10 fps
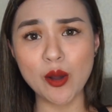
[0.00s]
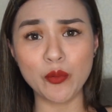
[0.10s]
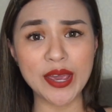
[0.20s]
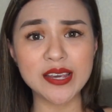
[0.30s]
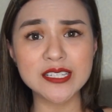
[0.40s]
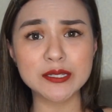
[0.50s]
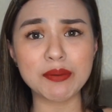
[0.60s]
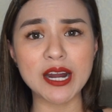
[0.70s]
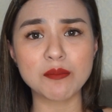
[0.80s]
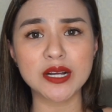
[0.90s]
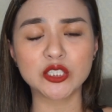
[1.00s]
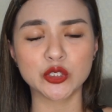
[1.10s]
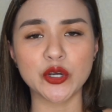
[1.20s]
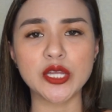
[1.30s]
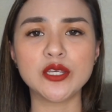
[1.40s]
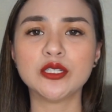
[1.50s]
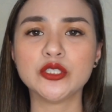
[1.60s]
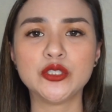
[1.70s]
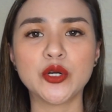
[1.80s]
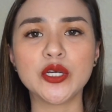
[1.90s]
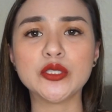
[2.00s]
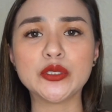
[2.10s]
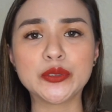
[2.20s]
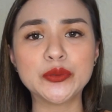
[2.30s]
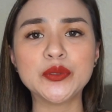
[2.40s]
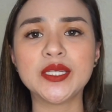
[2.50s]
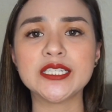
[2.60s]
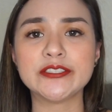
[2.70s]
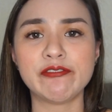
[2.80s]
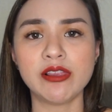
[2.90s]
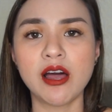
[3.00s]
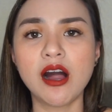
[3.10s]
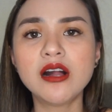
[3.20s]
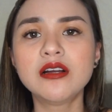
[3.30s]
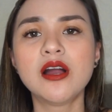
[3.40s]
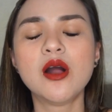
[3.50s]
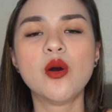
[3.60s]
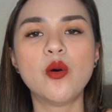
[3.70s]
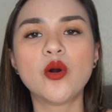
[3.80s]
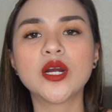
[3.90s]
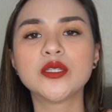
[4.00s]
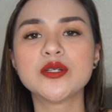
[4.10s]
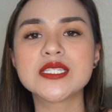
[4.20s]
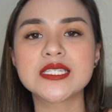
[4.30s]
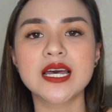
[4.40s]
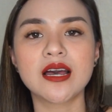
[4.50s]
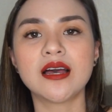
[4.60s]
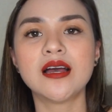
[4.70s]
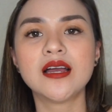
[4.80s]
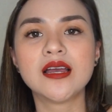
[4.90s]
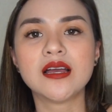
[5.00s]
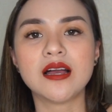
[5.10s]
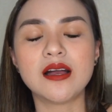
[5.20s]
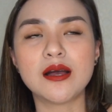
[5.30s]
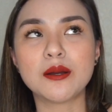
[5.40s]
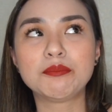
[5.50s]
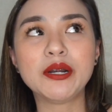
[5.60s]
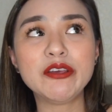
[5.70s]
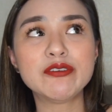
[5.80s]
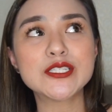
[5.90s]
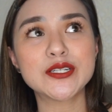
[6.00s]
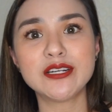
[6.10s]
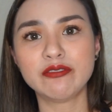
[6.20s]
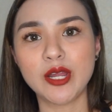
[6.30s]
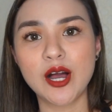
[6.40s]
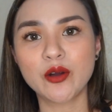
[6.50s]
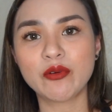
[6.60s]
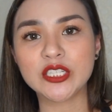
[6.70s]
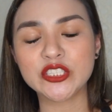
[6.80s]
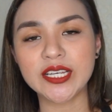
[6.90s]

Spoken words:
ways para mag-join. You could join through this vlog or dun sa previous ko na vlog, which